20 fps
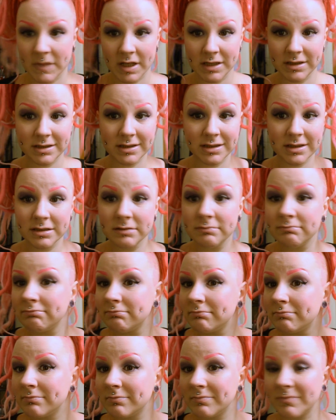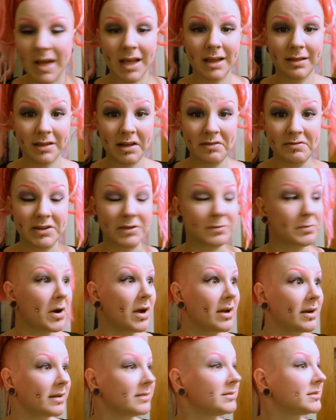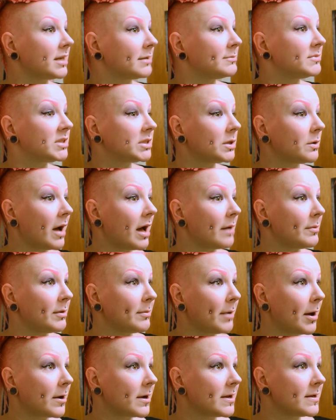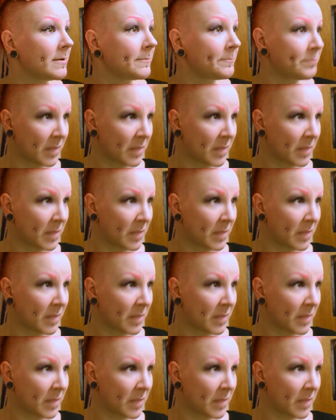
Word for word: It just, I love this product. I'm so happy about it.